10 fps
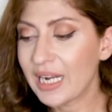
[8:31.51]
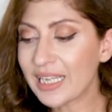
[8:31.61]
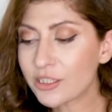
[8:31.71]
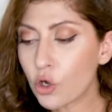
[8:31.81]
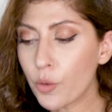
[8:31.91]

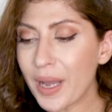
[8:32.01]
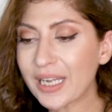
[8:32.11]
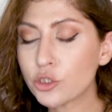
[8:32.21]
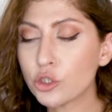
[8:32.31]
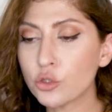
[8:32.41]
Let's go
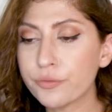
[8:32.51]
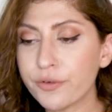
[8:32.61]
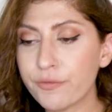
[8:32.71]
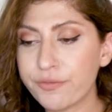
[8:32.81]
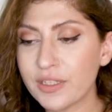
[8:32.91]
back to
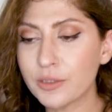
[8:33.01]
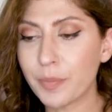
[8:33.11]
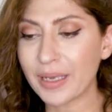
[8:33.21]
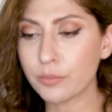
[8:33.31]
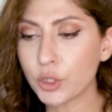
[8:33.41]
fulfilled
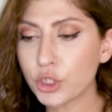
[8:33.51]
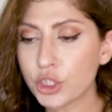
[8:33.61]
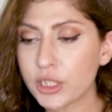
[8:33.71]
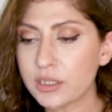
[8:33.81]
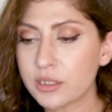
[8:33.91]
by
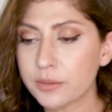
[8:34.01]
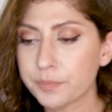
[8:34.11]
merchant.